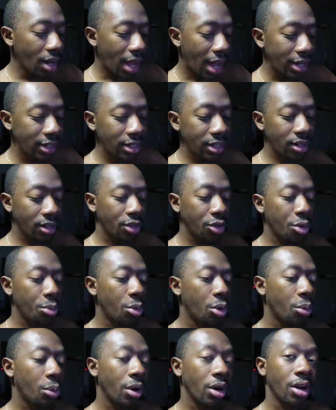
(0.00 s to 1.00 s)
I did a little
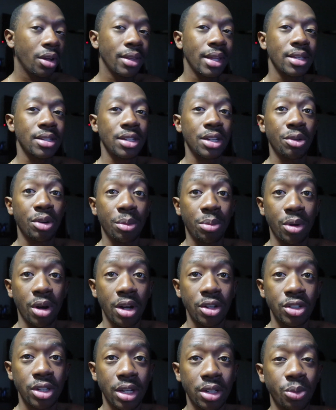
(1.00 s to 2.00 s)
more work on that secret
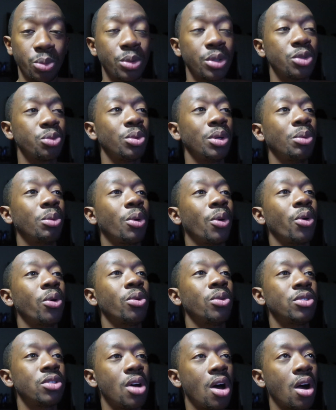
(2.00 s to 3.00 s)
project, which we
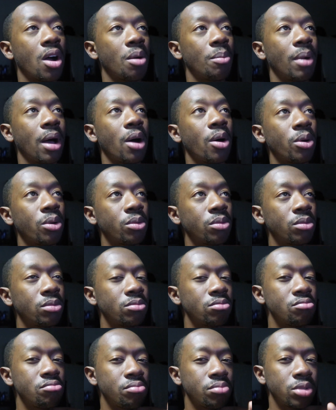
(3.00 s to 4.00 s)
will talk about
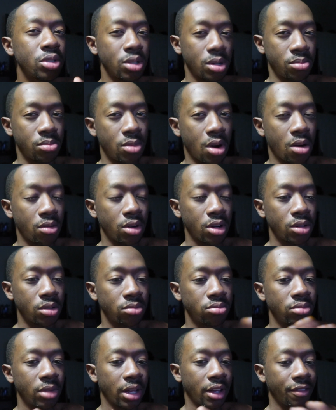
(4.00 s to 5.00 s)
tomorrow.
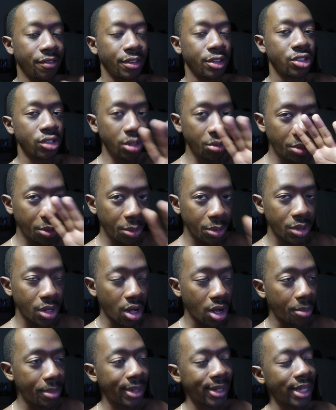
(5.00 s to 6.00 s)
Like officially, we will
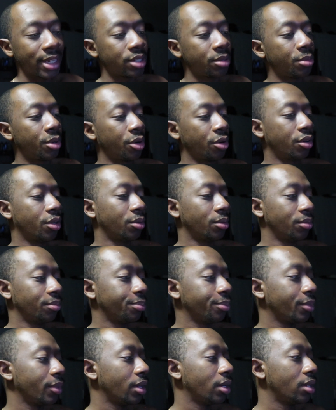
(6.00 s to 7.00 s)
talk about that tomorrow.
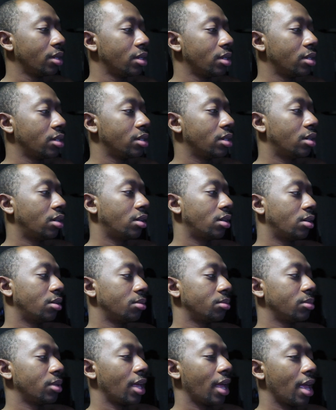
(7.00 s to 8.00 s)

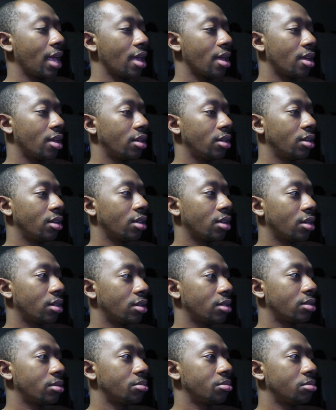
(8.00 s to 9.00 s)
I'm
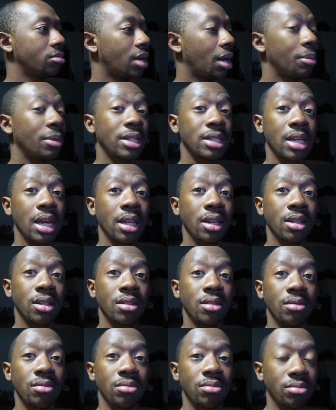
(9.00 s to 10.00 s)

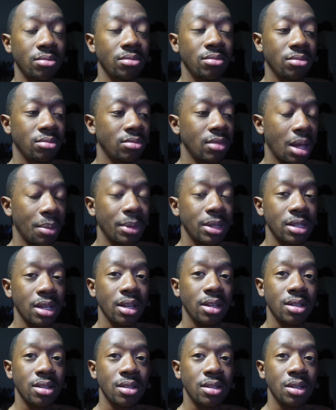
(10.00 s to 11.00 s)
excited. I'm
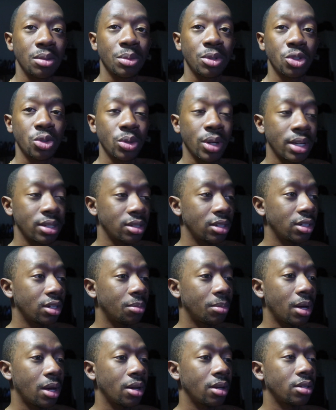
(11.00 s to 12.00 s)
excited to see what you guys think
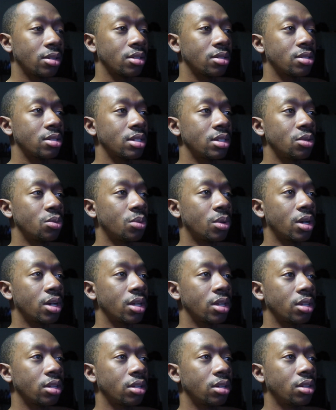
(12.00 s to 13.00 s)
about it, to see
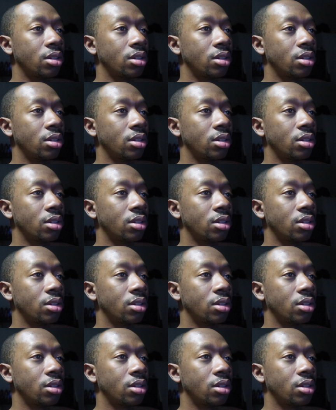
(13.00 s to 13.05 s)
what